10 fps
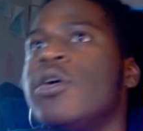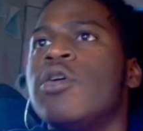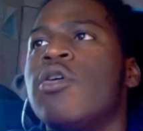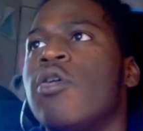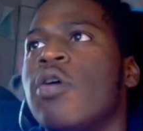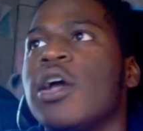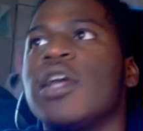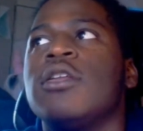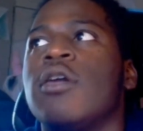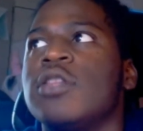Or, you
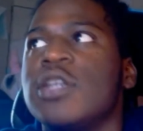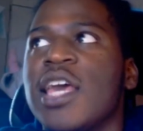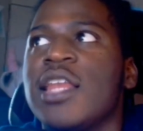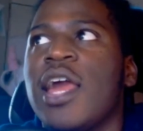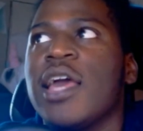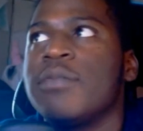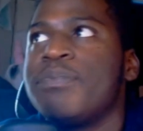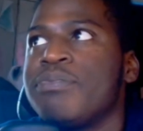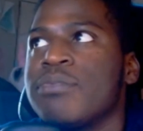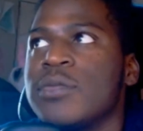know, look at like,
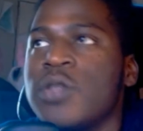don't